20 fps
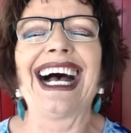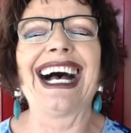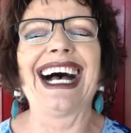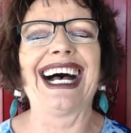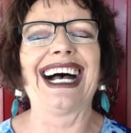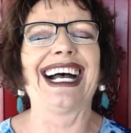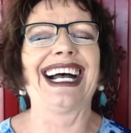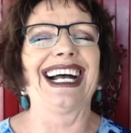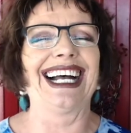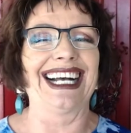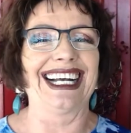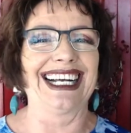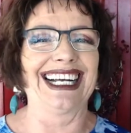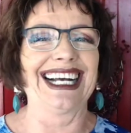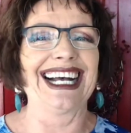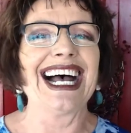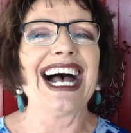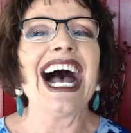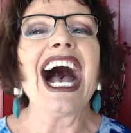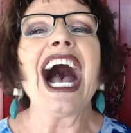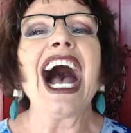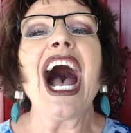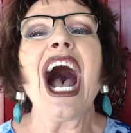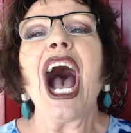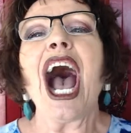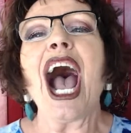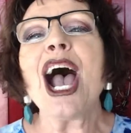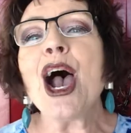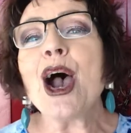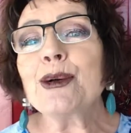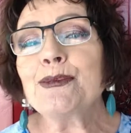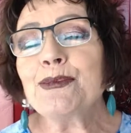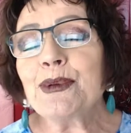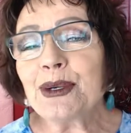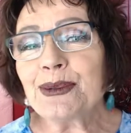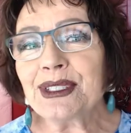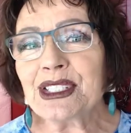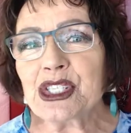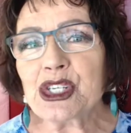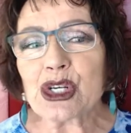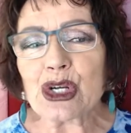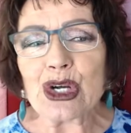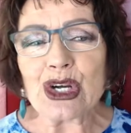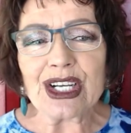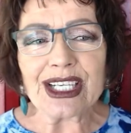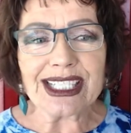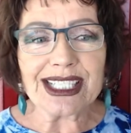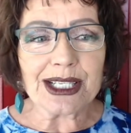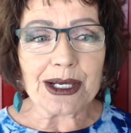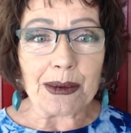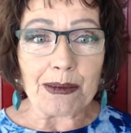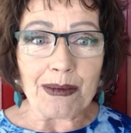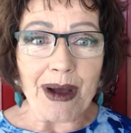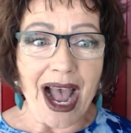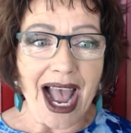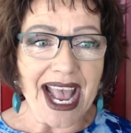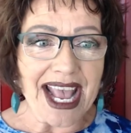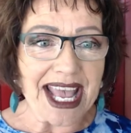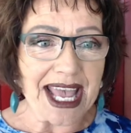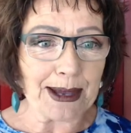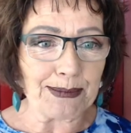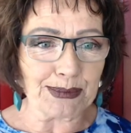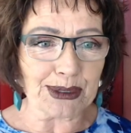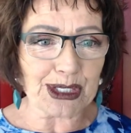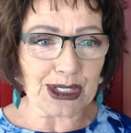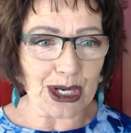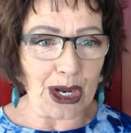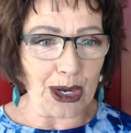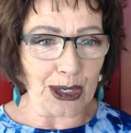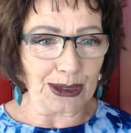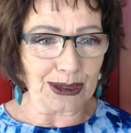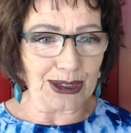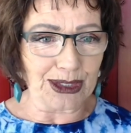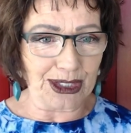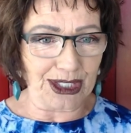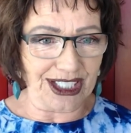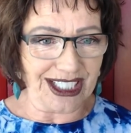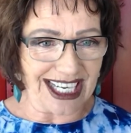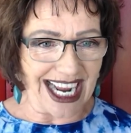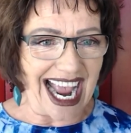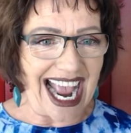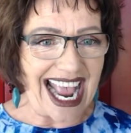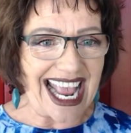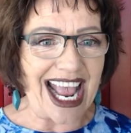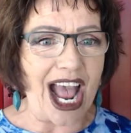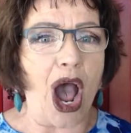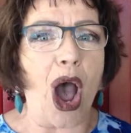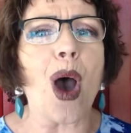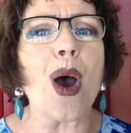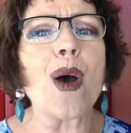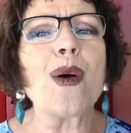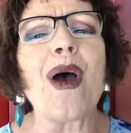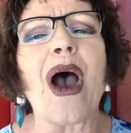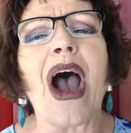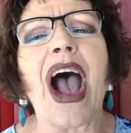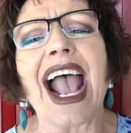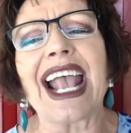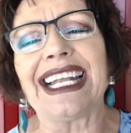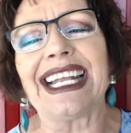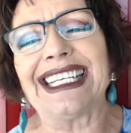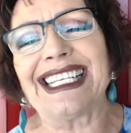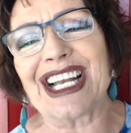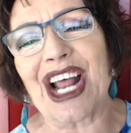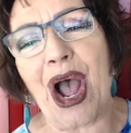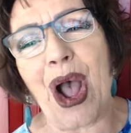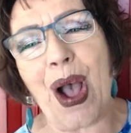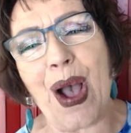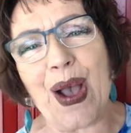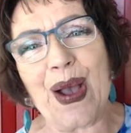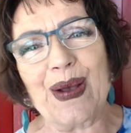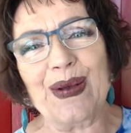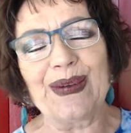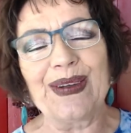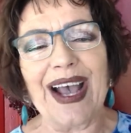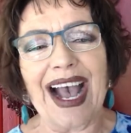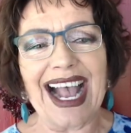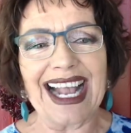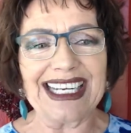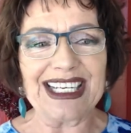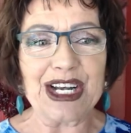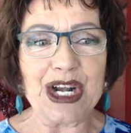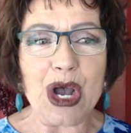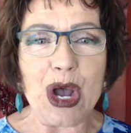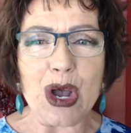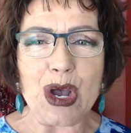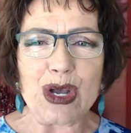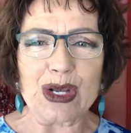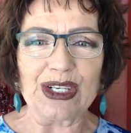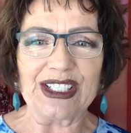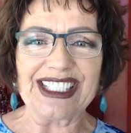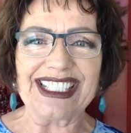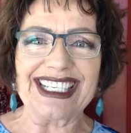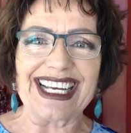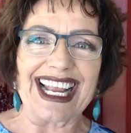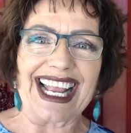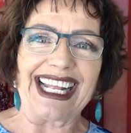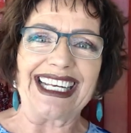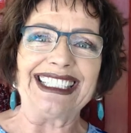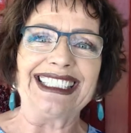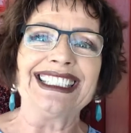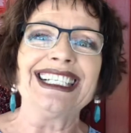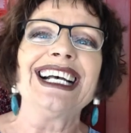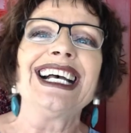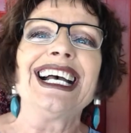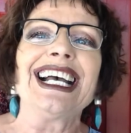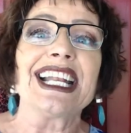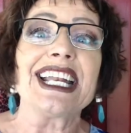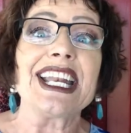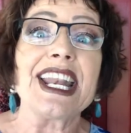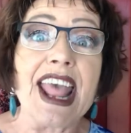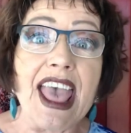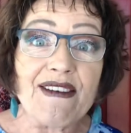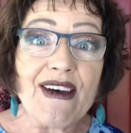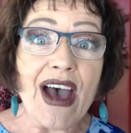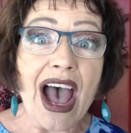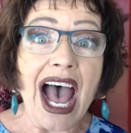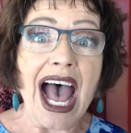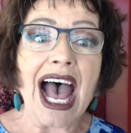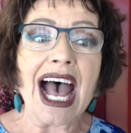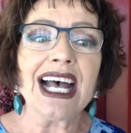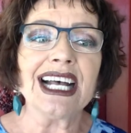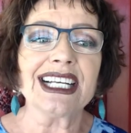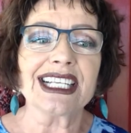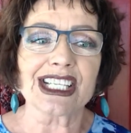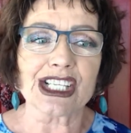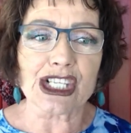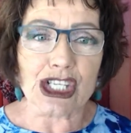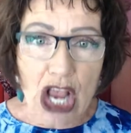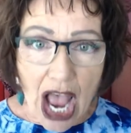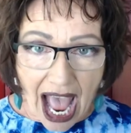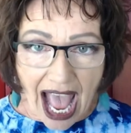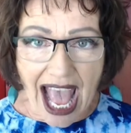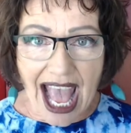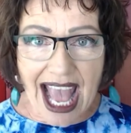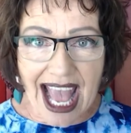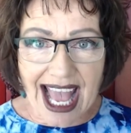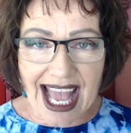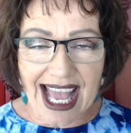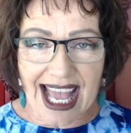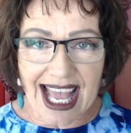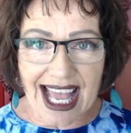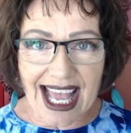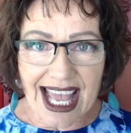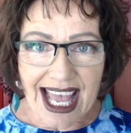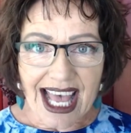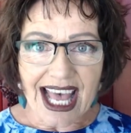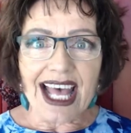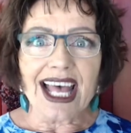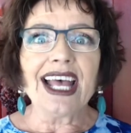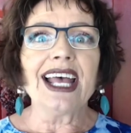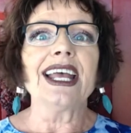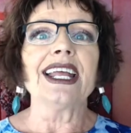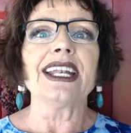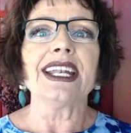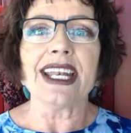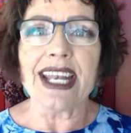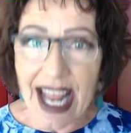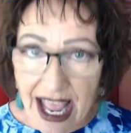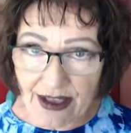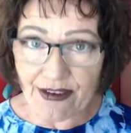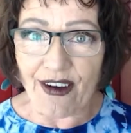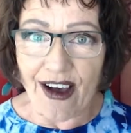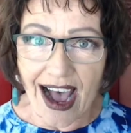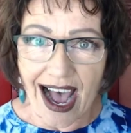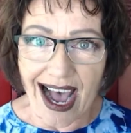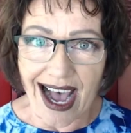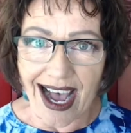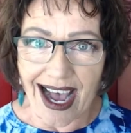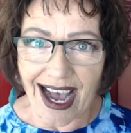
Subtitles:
I hope you enjoyed my episode today. Oh, I know, Jen, never say never.